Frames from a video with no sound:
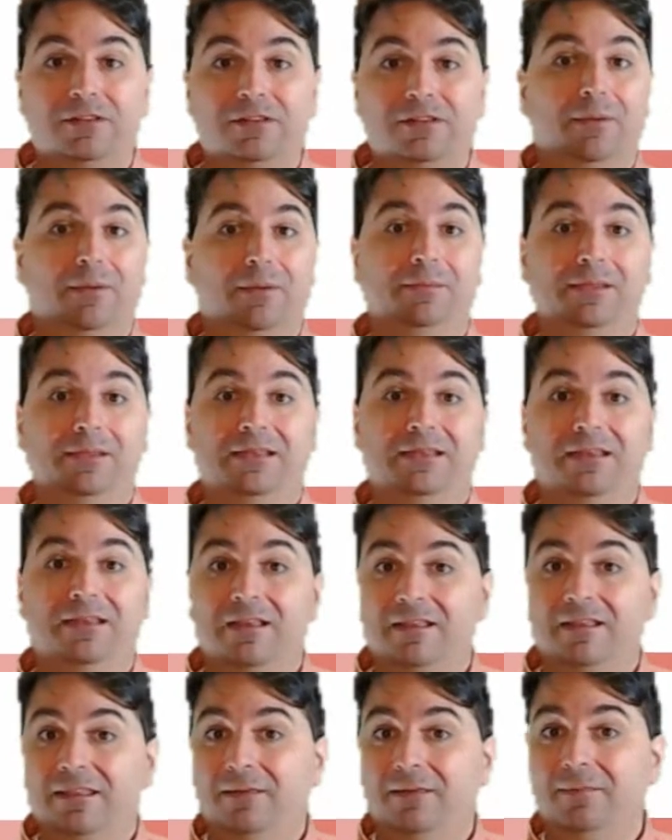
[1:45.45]
They
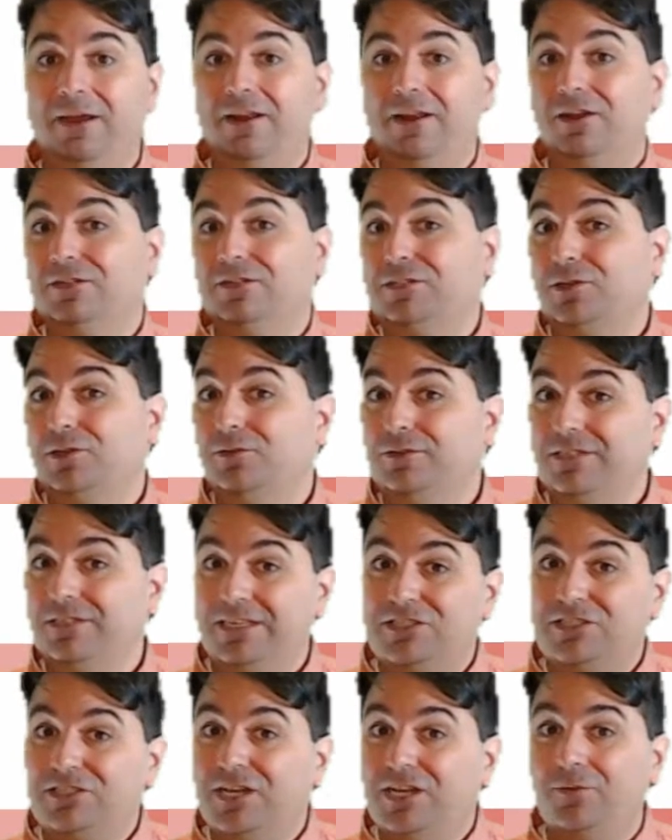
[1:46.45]
might also own Dish